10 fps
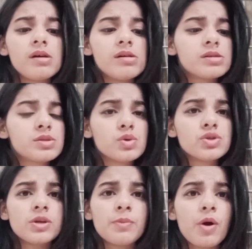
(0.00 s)

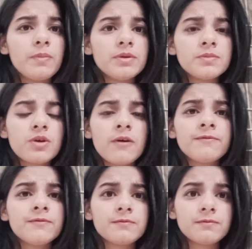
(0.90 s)
social problems
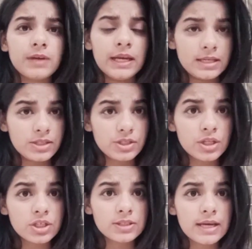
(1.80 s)
of
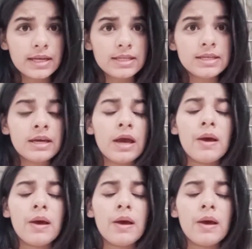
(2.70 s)
industrial society,